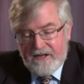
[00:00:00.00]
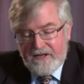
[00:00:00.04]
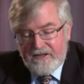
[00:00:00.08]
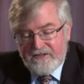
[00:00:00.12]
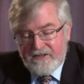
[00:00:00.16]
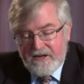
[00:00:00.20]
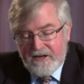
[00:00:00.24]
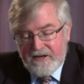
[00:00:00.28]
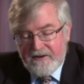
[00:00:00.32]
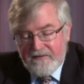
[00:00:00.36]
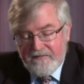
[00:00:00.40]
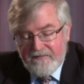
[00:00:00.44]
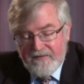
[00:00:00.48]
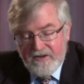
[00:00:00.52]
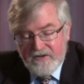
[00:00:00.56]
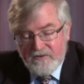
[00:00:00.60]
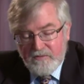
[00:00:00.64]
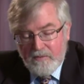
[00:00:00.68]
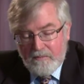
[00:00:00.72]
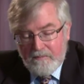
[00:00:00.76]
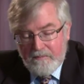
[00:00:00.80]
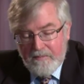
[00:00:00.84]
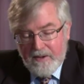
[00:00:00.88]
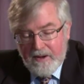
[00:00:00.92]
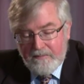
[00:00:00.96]
Each
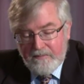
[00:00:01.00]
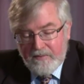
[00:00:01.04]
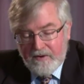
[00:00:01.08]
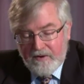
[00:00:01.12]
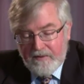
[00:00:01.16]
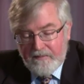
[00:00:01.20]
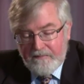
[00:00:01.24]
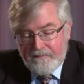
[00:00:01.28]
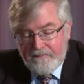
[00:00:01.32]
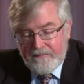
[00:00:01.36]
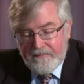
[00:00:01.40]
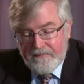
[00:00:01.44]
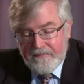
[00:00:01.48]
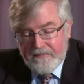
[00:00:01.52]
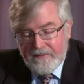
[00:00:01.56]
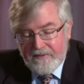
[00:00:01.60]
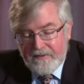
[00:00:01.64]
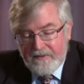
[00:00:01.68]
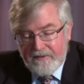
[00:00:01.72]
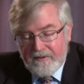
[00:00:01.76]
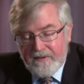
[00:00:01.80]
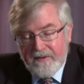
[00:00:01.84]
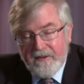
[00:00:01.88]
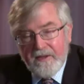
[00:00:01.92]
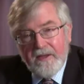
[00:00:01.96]
individual member
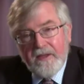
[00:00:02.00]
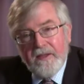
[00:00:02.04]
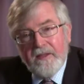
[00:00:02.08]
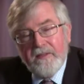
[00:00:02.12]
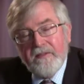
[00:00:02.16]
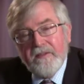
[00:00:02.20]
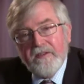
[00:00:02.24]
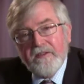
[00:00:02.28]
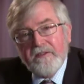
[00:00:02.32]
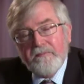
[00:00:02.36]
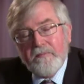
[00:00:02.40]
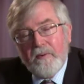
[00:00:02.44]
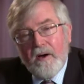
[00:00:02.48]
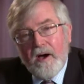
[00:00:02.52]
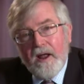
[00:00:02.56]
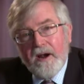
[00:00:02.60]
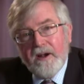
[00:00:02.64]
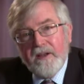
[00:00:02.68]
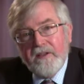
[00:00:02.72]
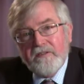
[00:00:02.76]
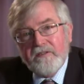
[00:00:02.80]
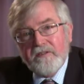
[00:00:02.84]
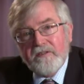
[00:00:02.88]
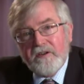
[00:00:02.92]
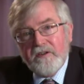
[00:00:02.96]
in this
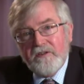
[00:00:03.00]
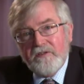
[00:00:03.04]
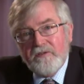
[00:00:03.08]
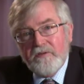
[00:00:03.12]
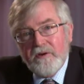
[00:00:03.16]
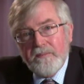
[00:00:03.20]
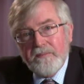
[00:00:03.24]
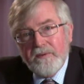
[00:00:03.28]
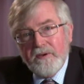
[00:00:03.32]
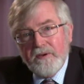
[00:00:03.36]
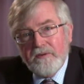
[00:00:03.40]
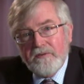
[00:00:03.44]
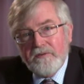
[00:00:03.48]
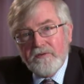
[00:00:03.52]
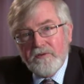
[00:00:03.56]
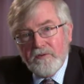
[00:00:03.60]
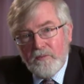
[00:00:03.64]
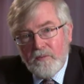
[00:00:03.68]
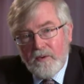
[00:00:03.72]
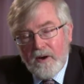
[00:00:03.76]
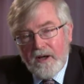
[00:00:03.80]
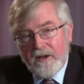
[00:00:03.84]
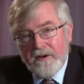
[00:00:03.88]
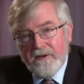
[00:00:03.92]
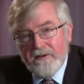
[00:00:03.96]
body is to contribute
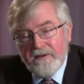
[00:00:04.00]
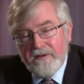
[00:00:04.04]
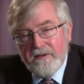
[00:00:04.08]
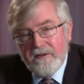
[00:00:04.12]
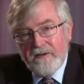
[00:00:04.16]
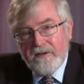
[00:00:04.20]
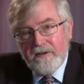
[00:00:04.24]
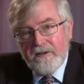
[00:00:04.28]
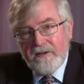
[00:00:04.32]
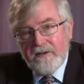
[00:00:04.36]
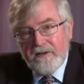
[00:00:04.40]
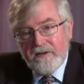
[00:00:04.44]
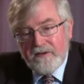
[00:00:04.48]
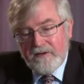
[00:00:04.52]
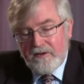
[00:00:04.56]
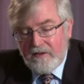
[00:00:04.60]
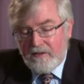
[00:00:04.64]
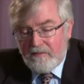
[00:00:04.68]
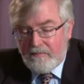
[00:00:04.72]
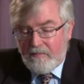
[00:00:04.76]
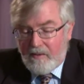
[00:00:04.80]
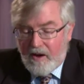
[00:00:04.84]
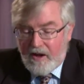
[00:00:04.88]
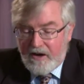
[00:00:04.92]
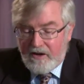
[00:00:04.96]
to what?
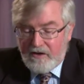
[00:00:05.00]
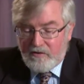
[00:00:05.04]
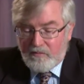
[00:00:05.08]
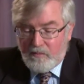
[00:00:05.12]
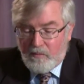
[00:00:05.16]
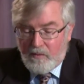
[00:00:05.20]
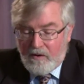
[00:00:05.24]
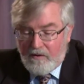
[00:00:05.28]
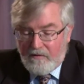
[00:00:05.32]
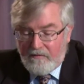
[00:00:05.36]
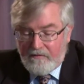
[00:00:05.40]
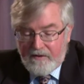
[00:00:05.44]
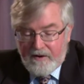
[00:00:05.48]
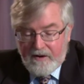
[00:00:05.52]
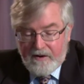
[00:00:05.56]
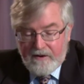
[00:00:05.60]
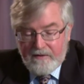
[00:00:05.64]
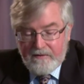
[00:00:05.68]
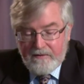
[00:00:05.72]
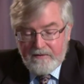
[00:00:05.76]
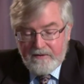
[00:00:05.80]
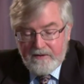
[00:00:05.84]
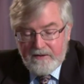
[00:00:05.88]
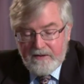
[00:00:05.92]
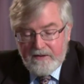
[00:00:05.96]
to the body's
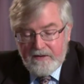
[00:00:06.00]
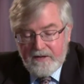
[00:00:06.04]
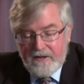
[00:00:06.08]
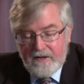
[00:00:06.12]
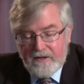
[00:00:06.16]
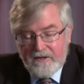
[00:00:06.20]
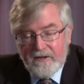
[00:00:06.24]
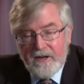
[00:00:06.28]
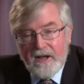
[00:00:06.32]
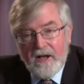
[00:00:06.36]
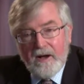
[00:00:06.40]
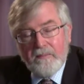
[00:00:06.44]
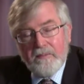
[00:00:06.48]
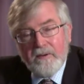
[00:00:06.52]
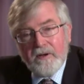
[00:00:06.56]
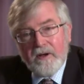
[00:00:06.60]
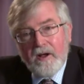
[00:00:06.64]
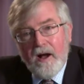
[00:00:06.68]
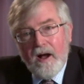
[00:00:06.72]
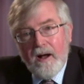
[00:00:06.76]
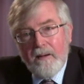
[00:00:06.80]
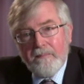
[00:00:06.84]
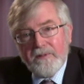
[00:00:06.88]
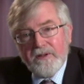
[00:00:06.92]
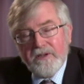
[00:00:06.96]
welfare and to help
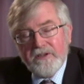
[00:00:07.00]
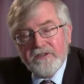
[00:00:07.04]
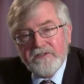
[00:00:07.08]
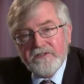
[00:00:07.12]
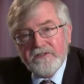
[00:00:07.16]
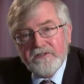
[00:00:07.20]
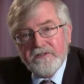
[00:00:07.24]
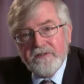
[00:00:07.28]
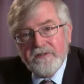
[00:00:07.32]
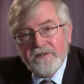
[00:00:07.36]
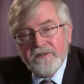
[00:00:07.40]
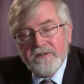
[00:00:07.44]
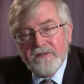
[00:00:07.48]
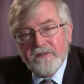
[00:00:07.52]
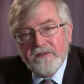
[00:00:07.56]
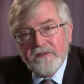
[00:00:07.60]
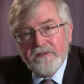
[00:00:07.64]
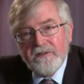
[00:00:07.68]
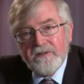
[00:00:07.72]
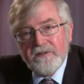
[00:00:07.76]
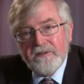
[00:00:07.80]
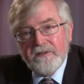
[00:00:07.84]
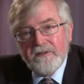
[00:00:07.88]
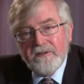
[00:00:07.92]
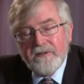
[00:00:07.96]
accomplish
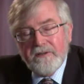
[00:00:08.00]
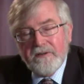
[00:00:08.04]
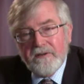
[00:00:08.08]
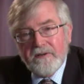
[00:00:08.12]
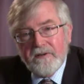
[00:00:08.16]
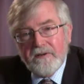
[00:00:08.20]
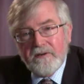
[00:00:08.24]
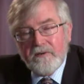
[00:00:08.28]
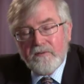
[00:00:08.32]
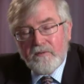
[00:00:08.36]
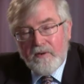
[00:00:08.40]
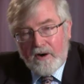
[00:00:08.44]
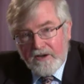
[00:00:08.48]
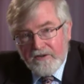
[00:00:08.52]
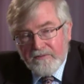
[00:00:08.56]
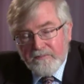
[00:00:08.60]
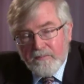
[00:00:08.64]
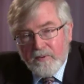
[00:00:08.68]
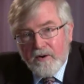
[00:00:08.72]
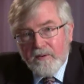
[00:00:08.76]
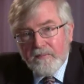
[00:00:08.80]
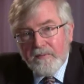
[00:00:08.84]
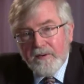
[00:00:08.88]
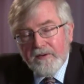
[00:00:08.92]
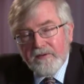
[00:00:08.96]
Christ's
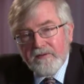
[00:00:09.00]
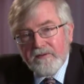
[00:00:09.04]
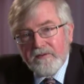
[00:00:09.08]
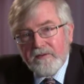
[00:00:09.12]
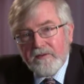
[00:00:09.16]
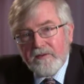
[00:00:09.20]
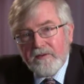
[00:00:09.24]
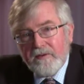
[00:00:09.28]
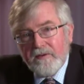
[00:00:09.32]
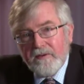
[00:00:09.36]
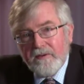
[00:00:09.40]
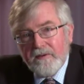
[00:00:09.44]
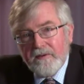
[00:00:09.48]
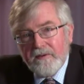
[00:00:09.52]
purpose.